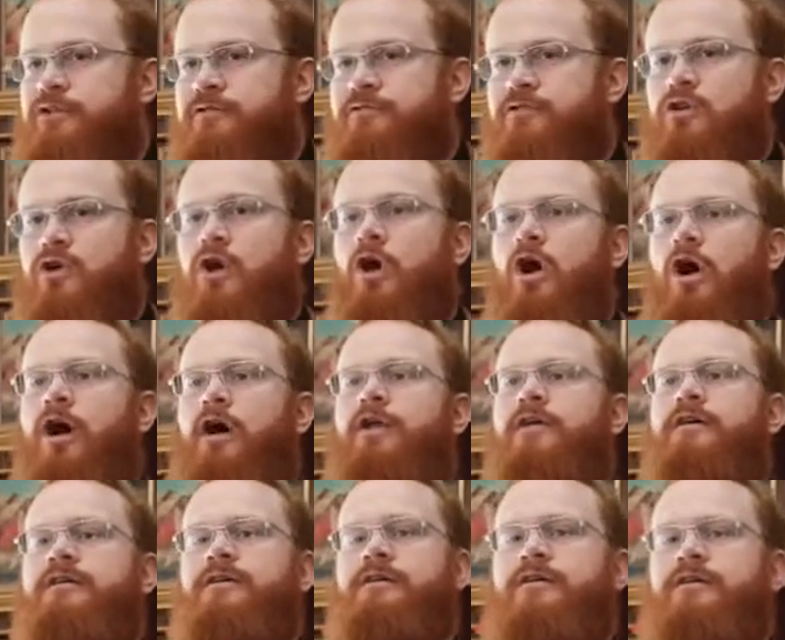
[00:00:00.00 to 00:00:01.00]
of
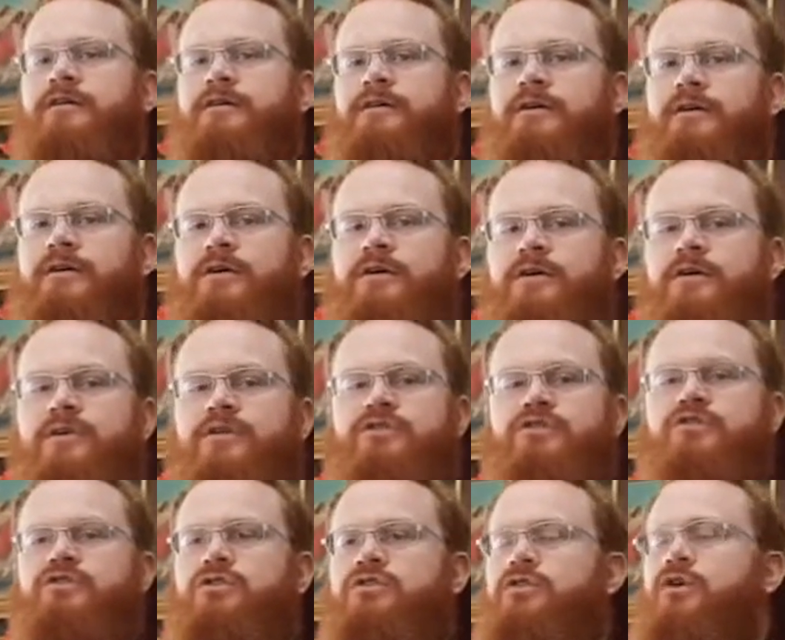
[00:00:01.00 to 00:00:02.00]
God
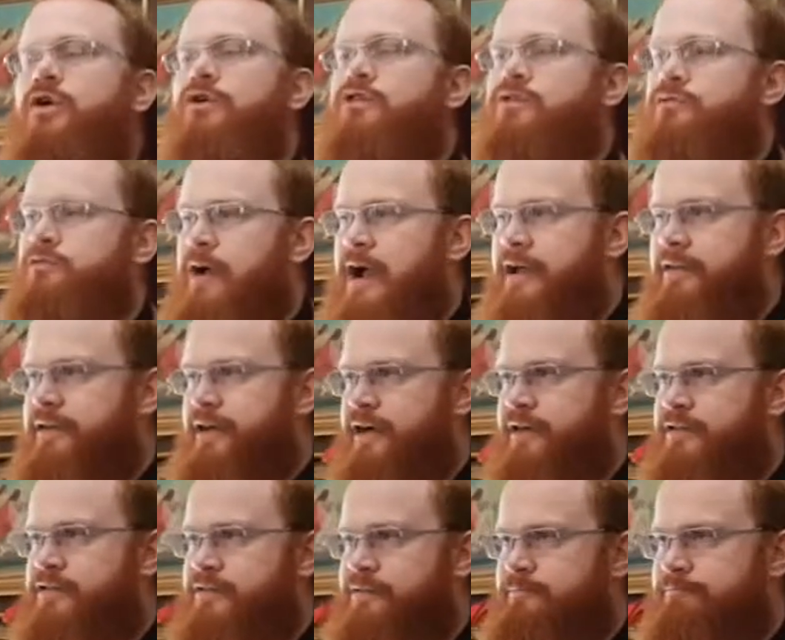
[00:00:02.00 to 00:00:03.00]
to those around
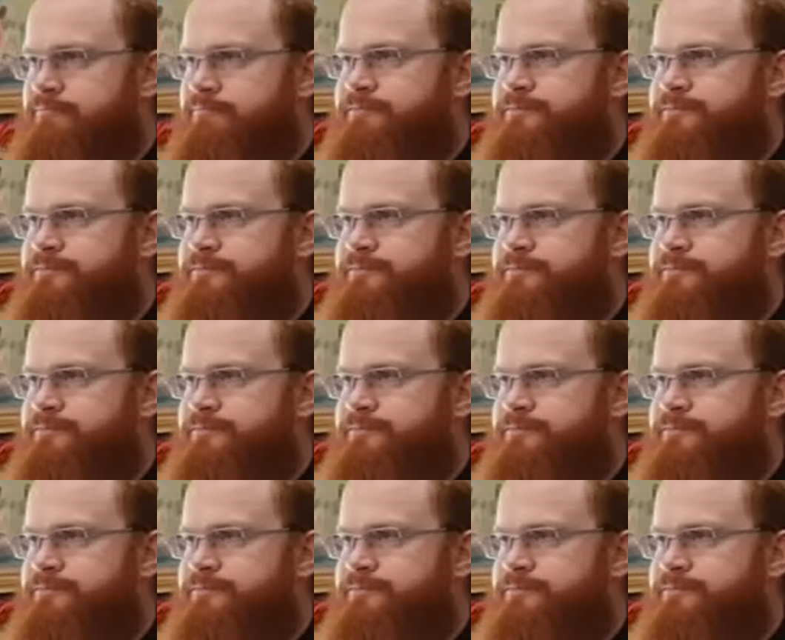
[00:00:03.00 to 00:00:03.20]
us,